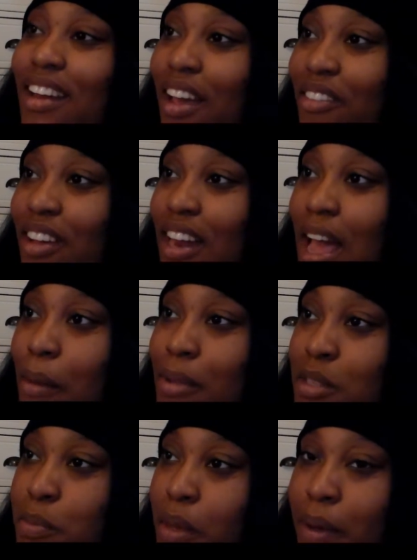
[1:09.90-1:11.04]
Not even gonna lie, I
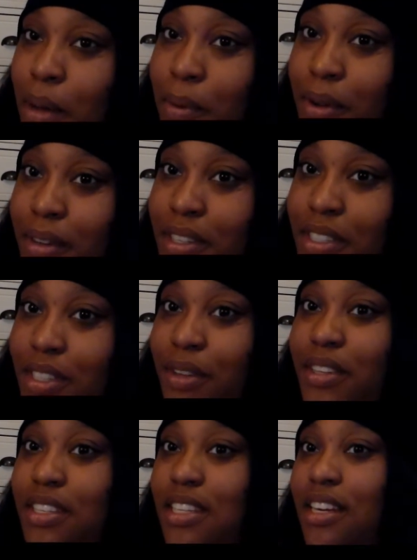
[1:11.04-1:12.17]
miss Big Papa on this
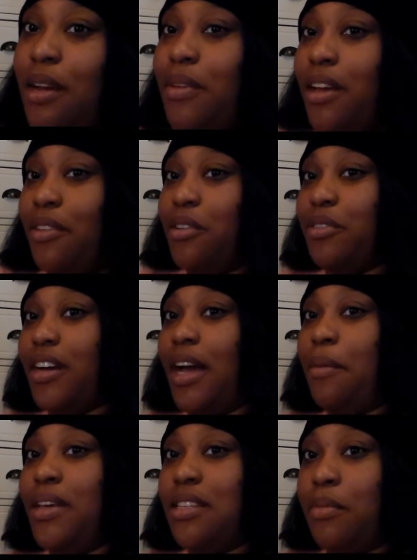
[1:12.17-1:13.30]
show this year. I'm not even gonna front.
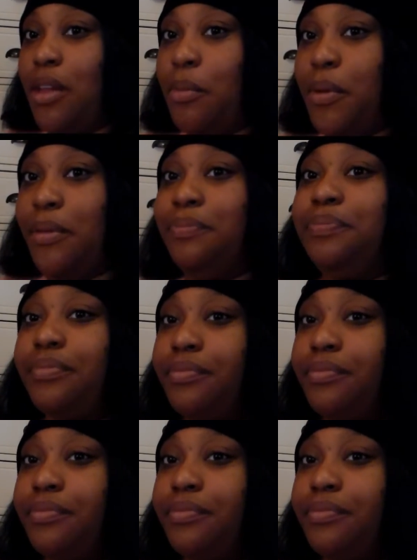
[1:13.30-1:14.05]
I miss him a little bit.